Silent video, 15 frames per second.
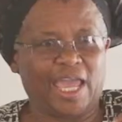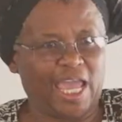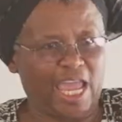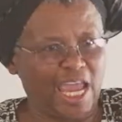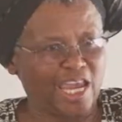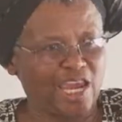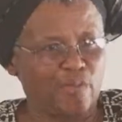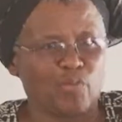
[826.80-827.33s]

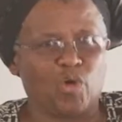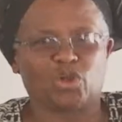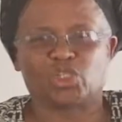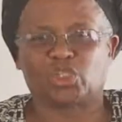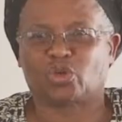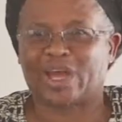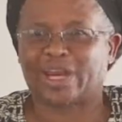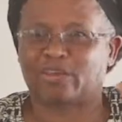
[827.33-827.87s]
in a
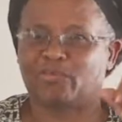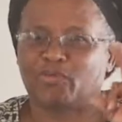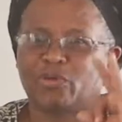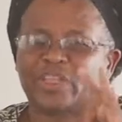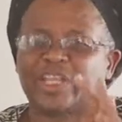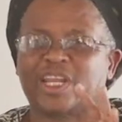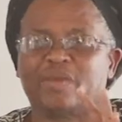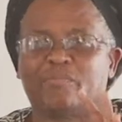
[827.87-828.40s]
mortuary for
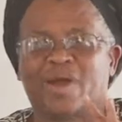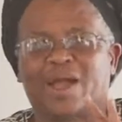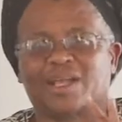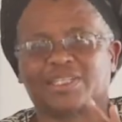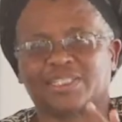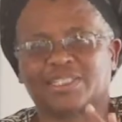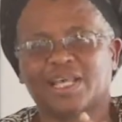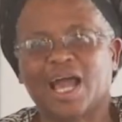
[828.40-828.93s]
3
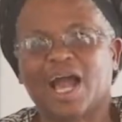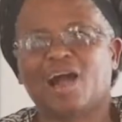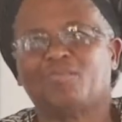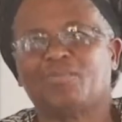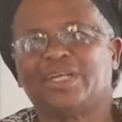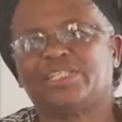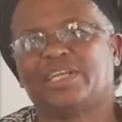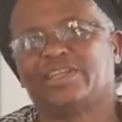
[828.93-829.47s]
months? How
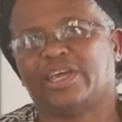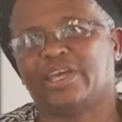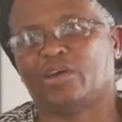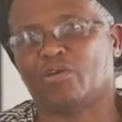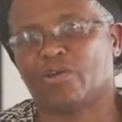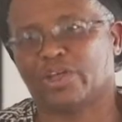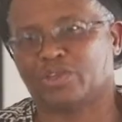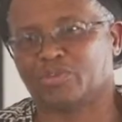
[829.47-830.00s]
much are they
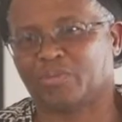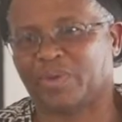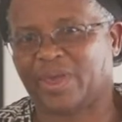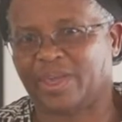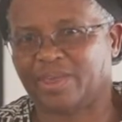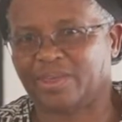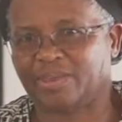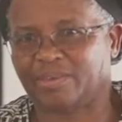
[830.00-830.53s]
going to
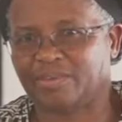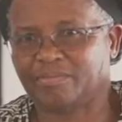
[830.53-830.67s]
pay?